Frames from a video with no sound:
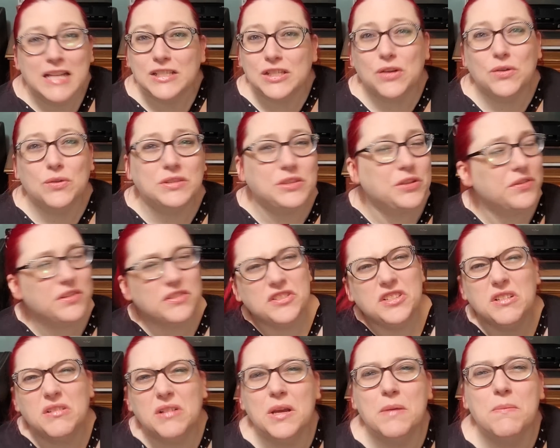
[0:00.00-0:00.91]
So they're
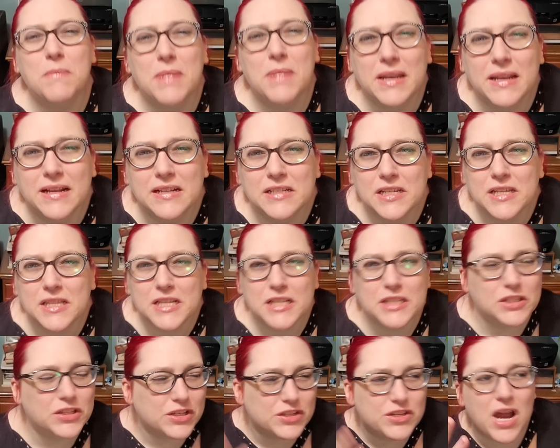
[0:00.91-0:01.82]
still committing to
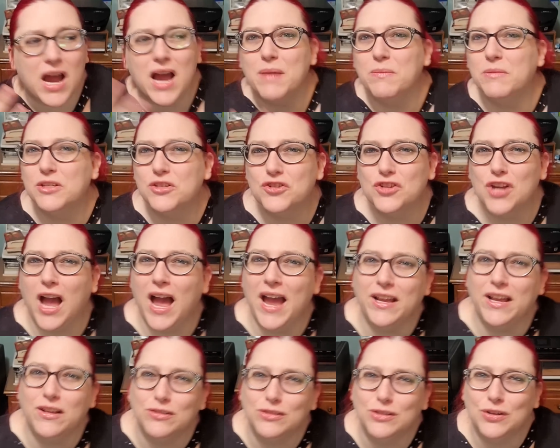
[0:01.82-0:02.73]
this timeless
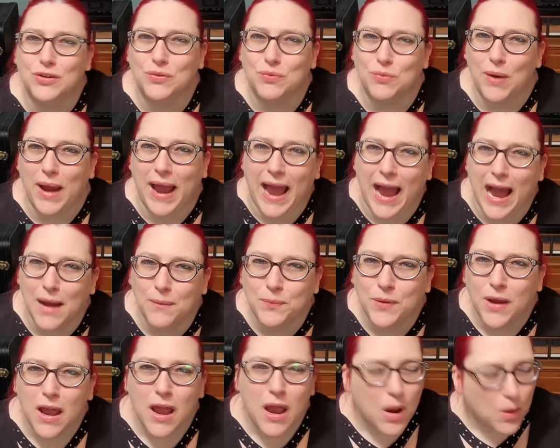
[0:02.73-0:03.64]
child
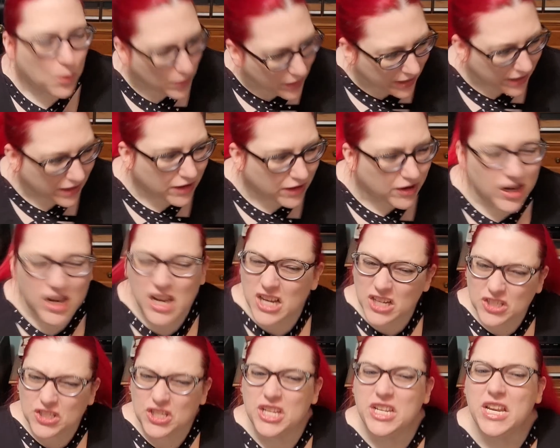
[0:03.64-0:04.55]
crap where
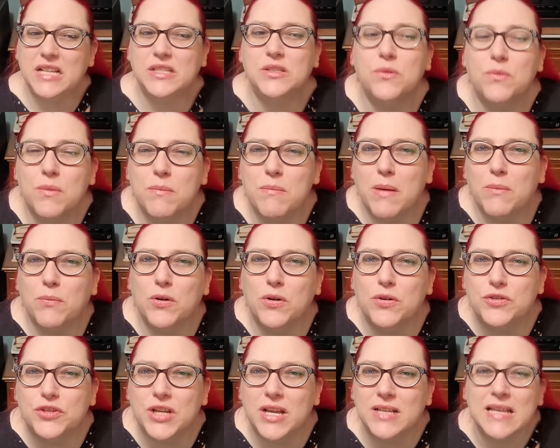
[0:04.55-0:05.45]
she doesn't remember
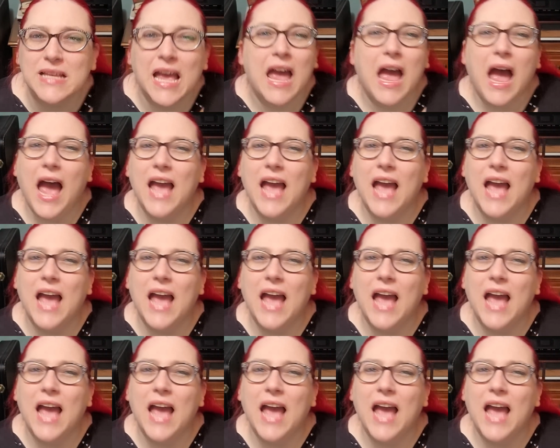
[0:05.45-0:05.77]
who she is.